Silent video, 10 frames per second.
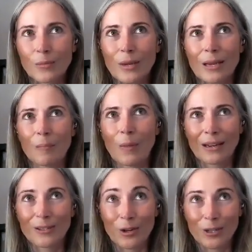we can
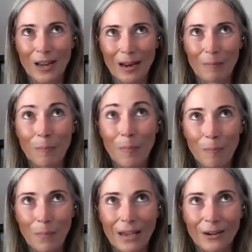manage our time
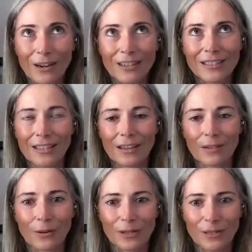better to
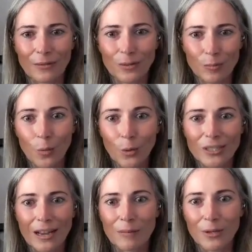give ourselves more
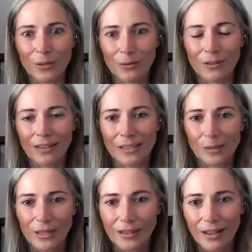time to do the things
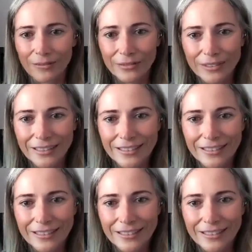that we love.